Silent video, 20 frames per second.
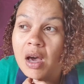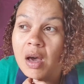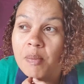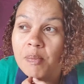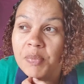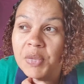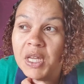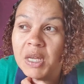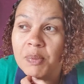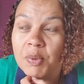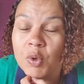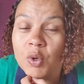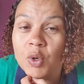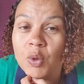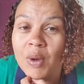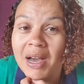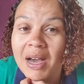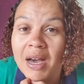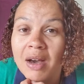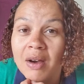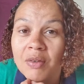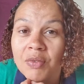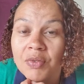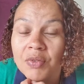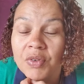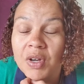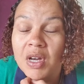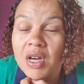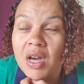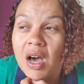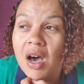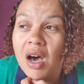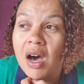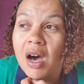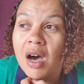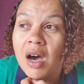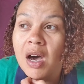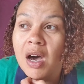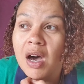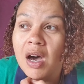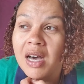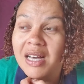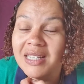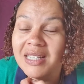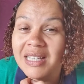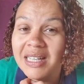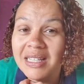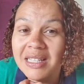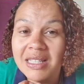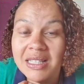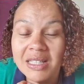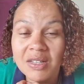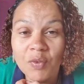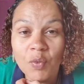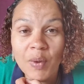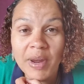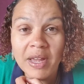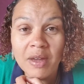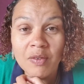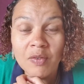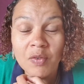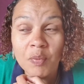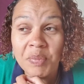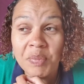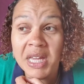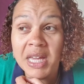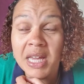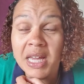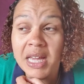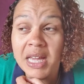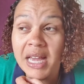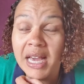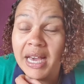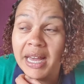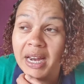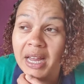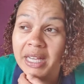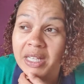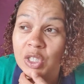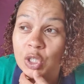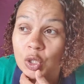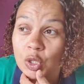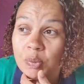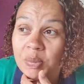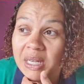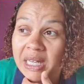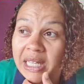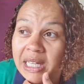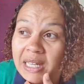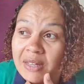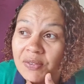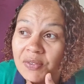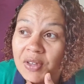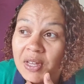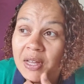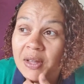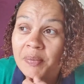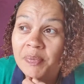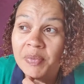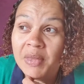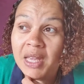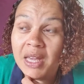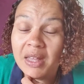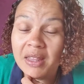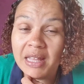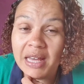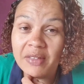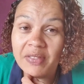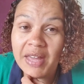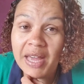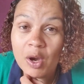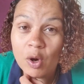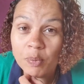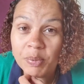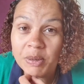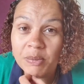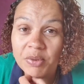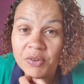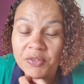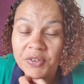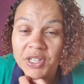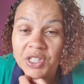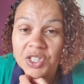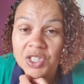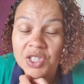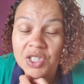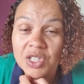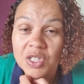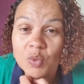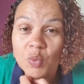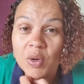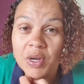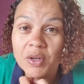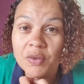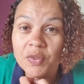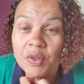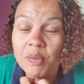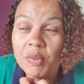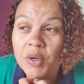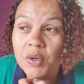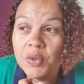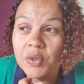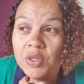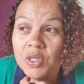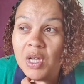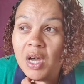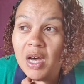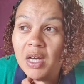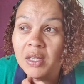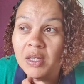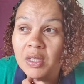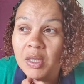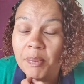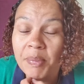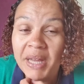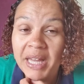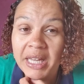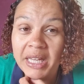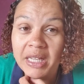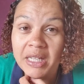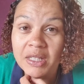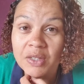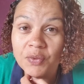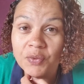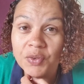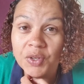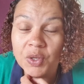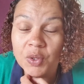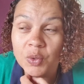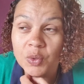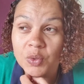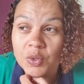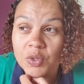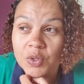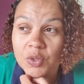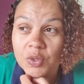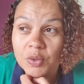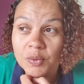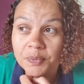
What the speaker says: people who have a sensitive way of being. And I do believe that the helping professions is one of the most underpaid fields